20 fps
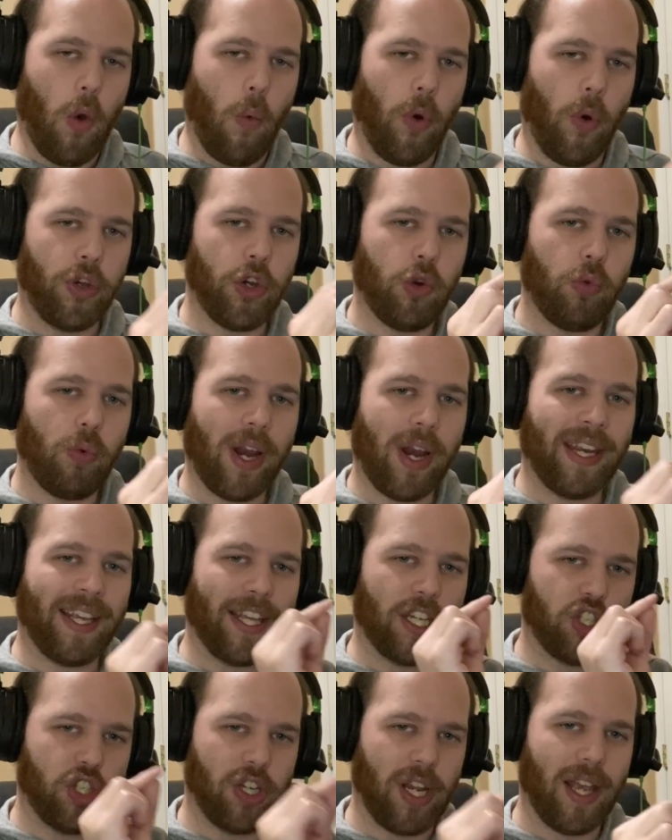When you're
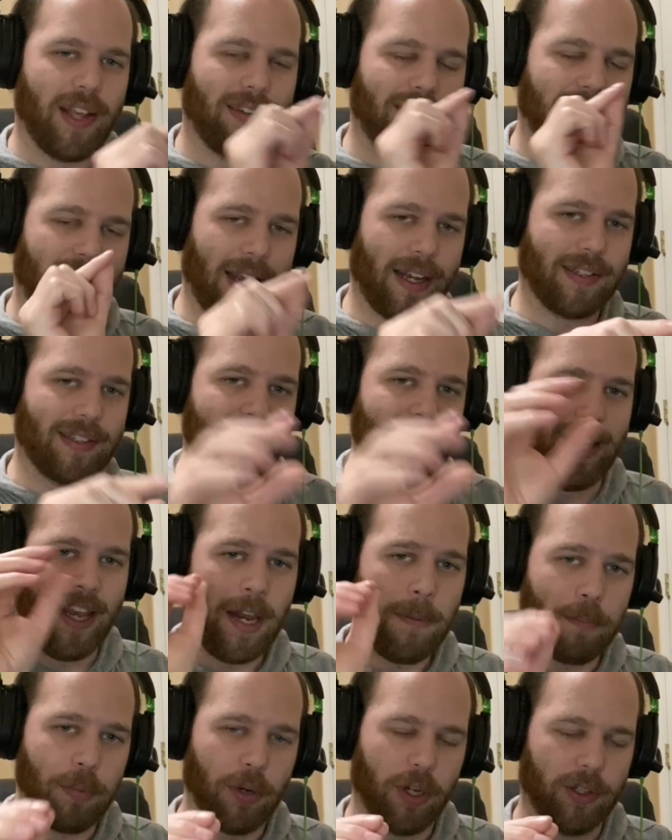running a JSX
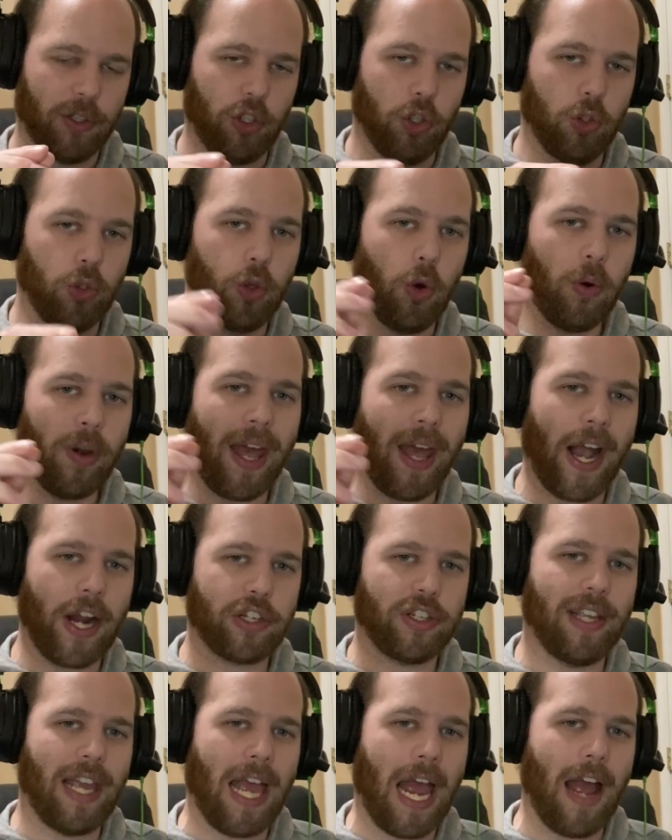input, you don't
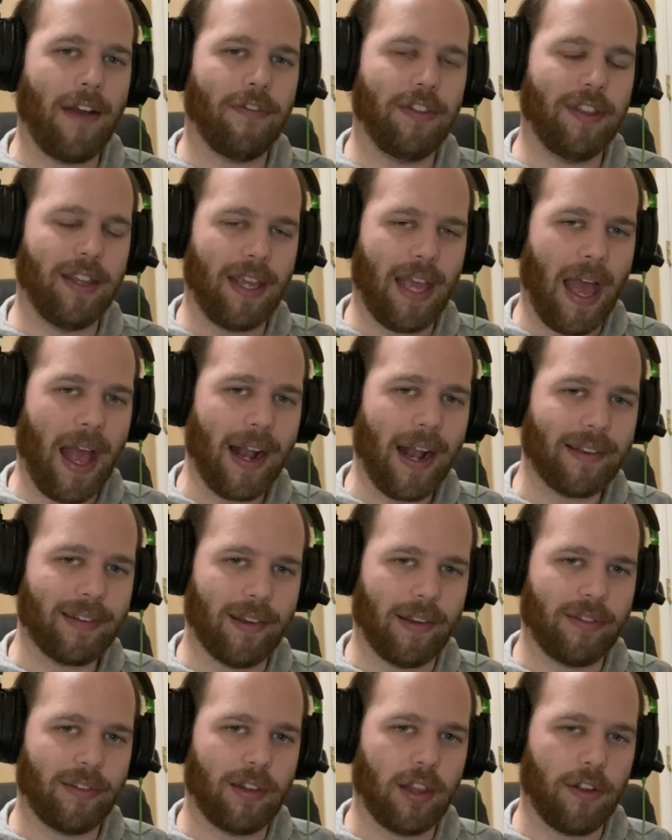actually have the
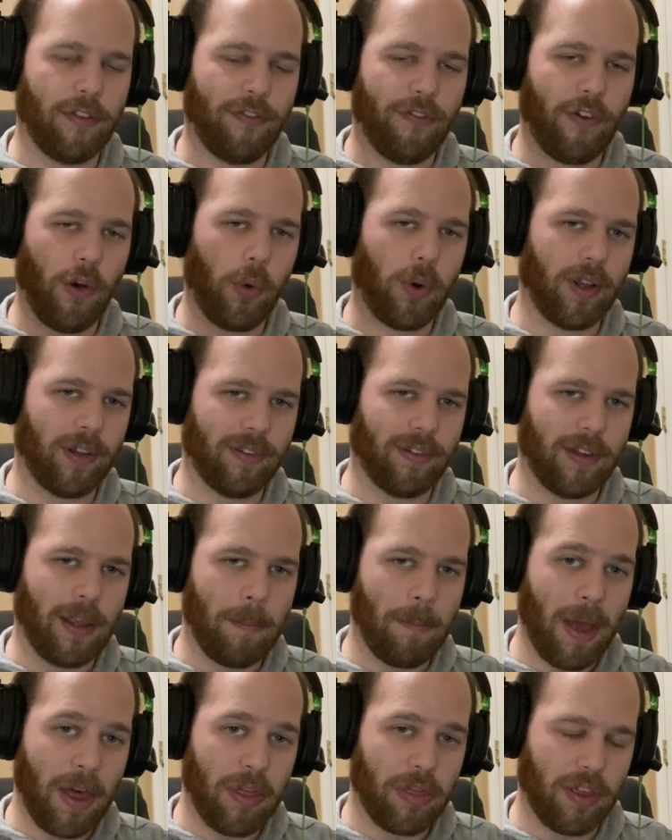access to the focus
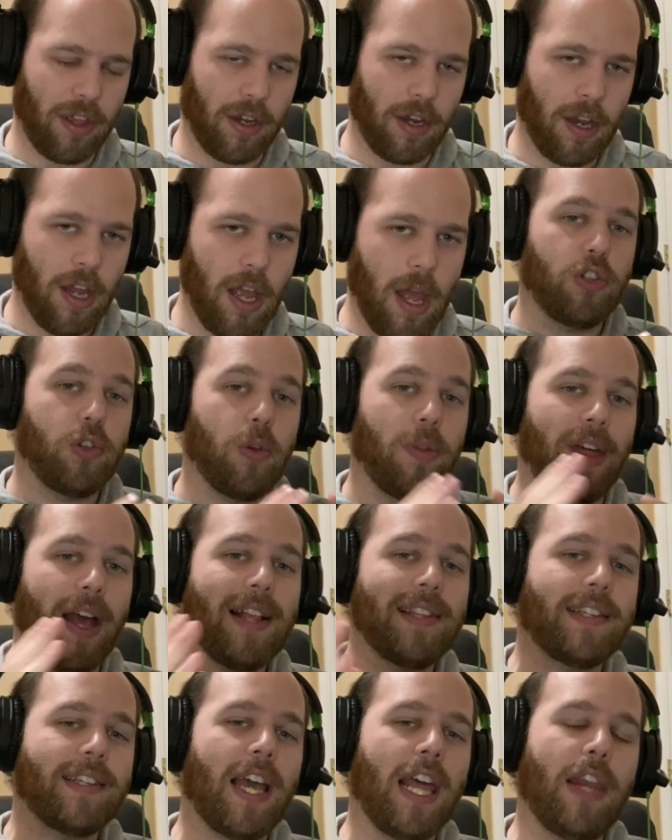method. So
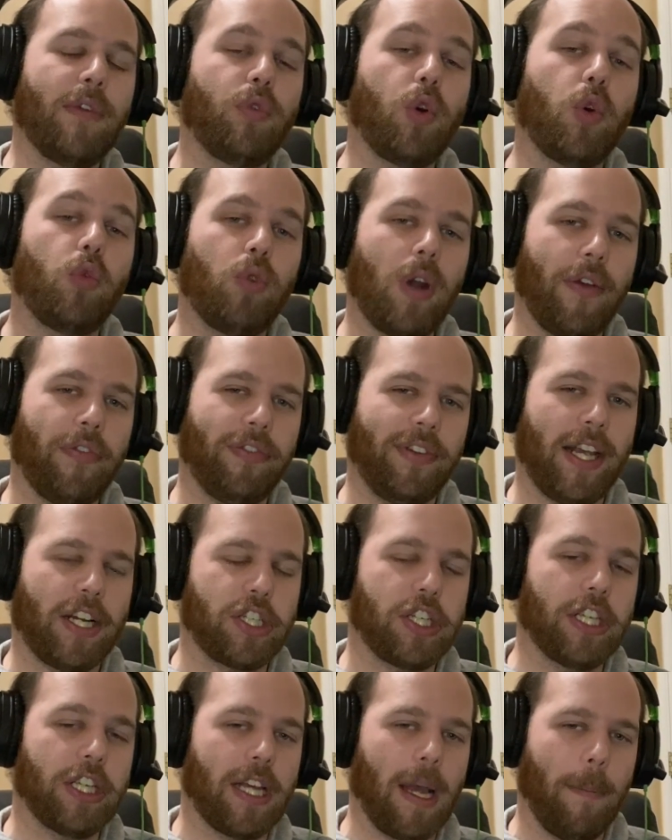that's kind of where refs
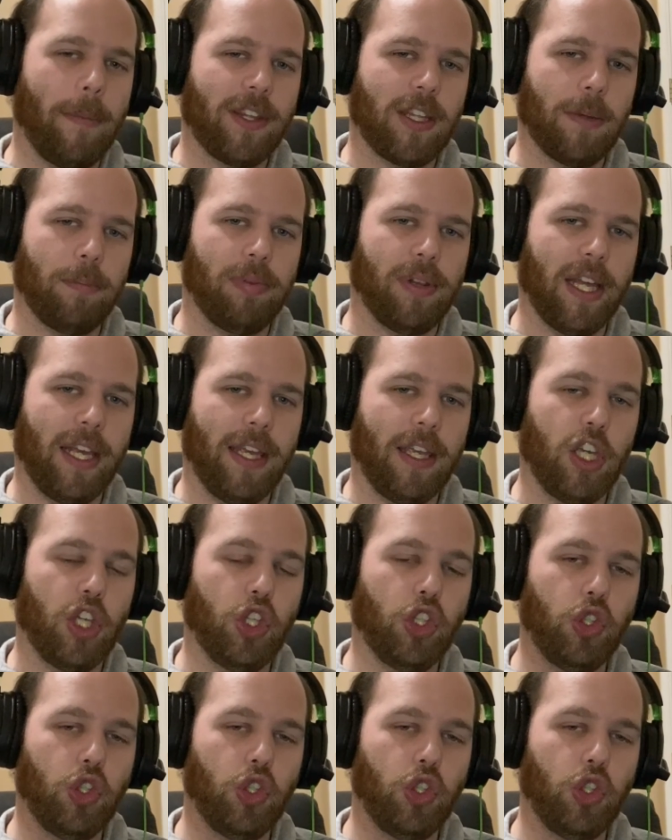actually come into play.